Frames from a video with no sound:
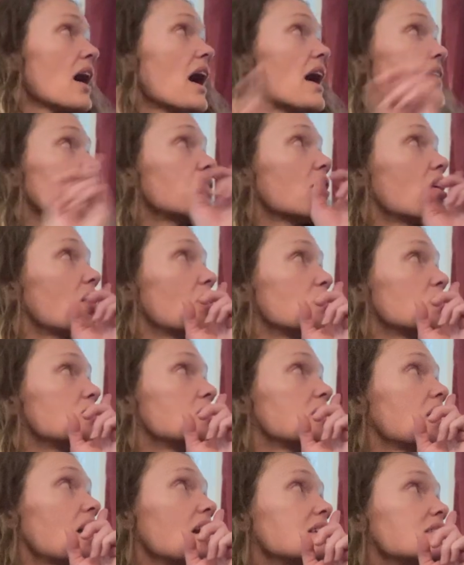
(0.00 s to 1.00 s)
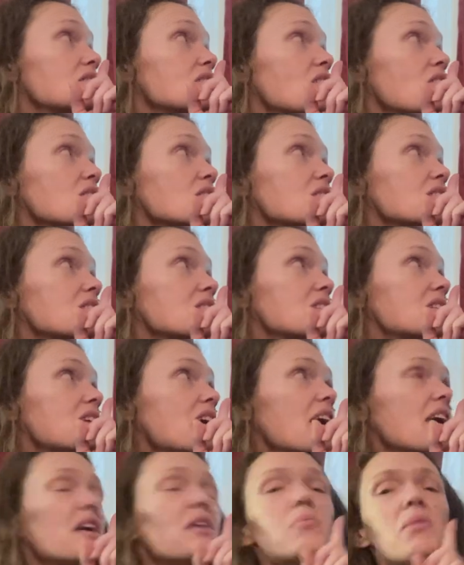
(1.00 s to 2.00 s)
I thought I'd talk to you
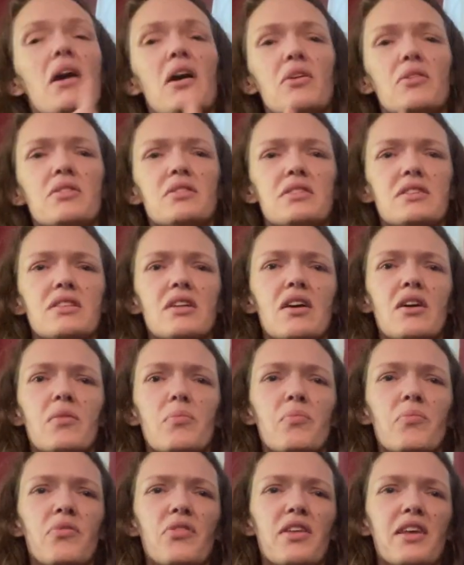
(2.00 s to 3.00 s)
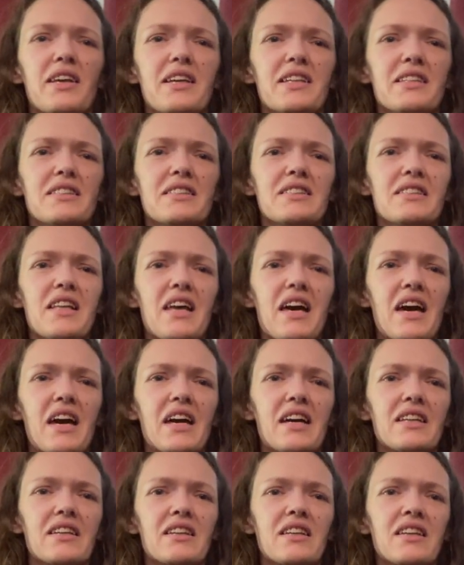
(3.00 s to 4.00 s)
today about some things
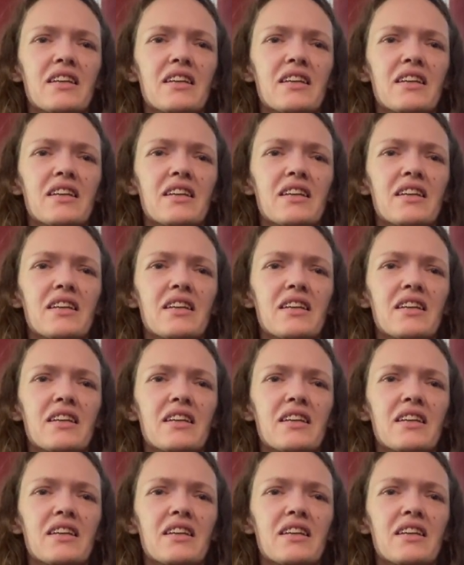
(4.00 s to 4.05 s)
that